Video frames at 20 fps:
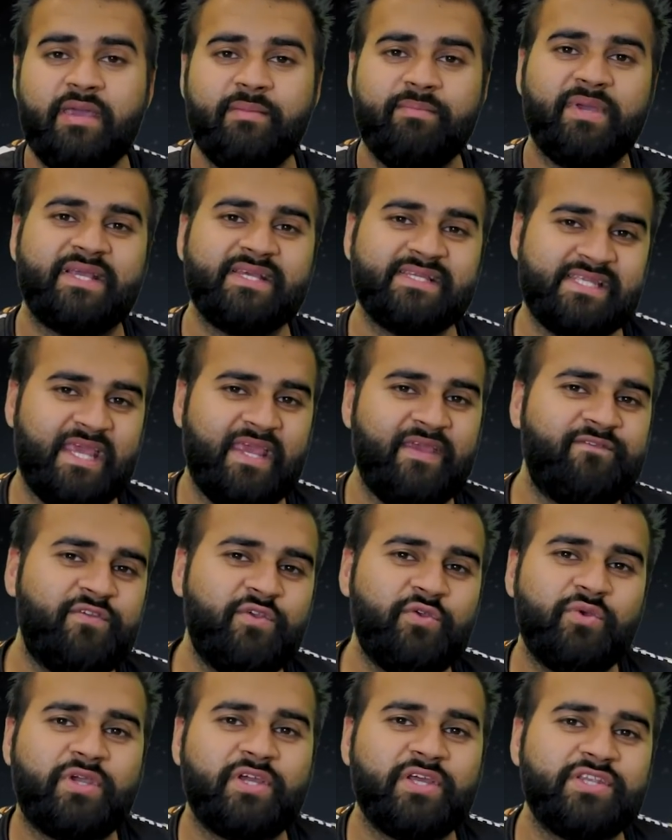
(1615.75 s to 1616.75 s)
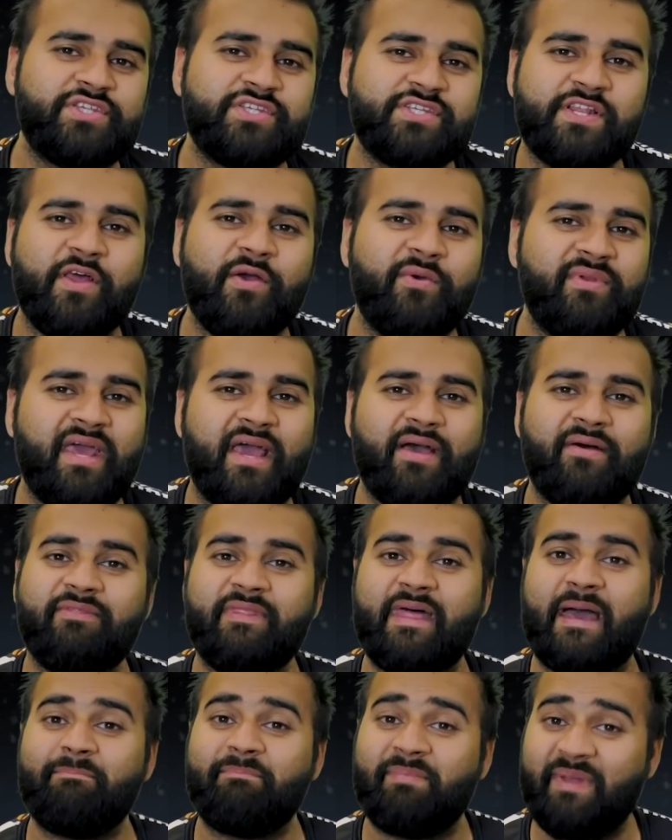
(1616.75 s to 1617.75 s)
because if you can slow down
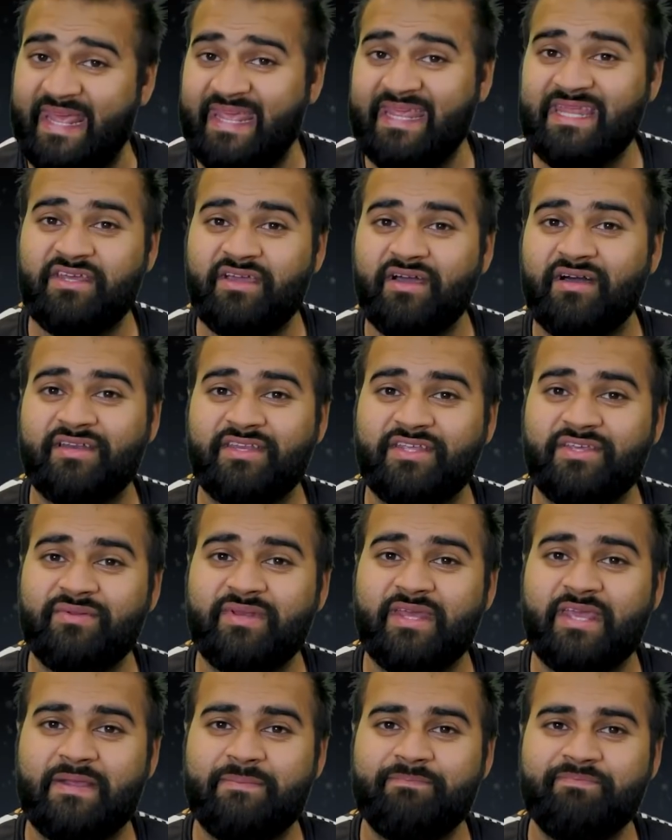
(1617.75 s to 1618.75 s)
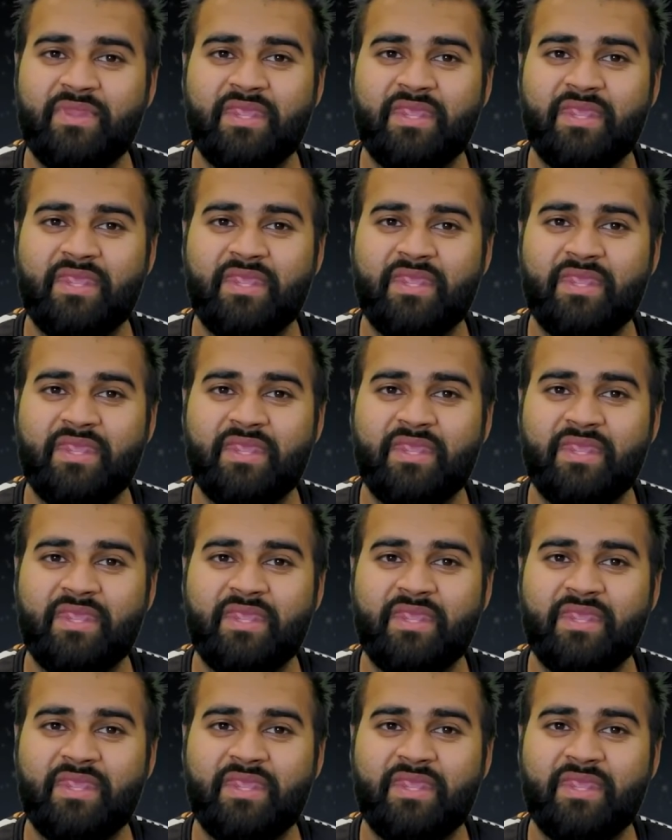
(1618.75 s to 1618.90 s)
that Blade Guard unit,